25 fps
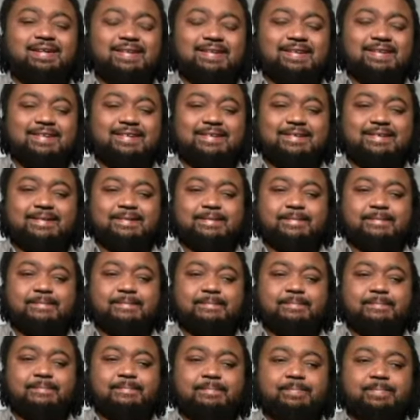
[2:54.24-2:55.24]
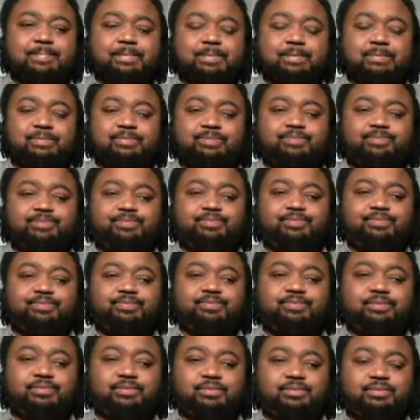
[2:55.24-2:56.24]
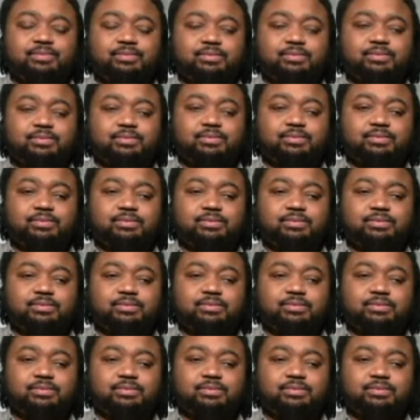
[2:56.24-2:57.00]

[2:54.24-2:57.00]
(silent)